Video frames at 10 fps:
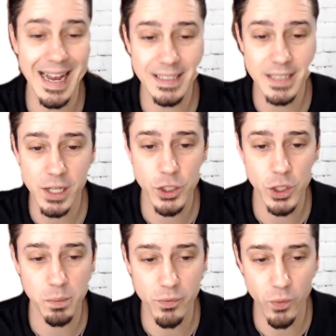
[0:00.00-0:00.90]
And as I
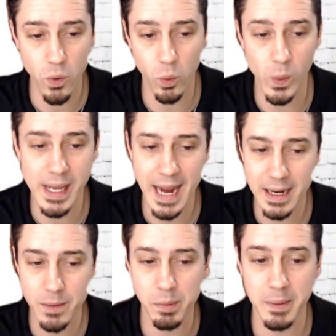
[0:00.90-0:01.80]
showed before, we
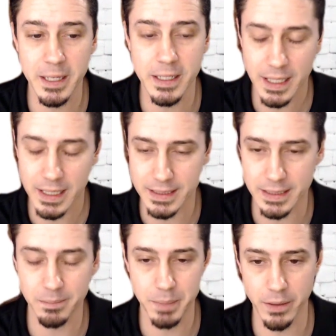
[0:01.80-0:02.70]
can implement
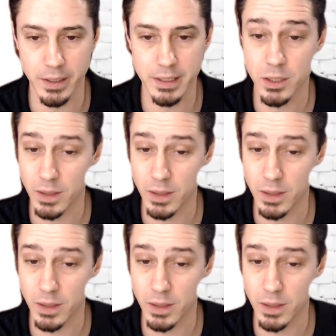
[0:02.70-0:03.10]
custom periods.